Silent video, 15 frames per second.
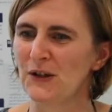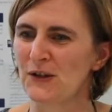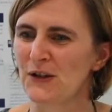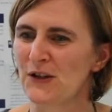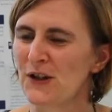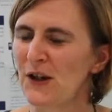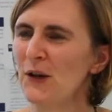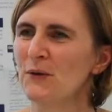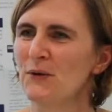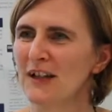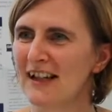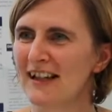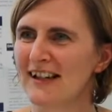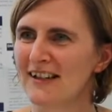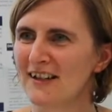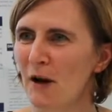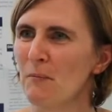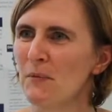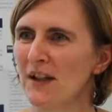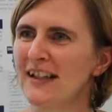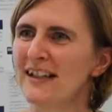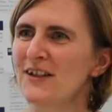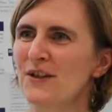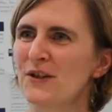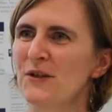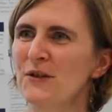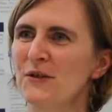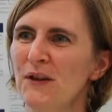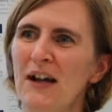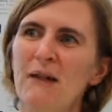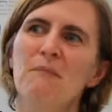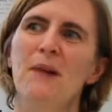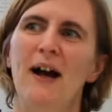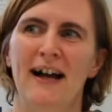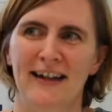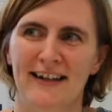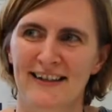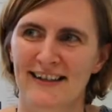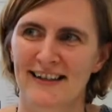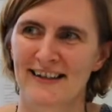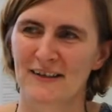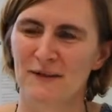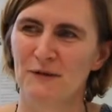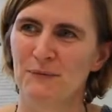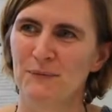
slowly tumble into impact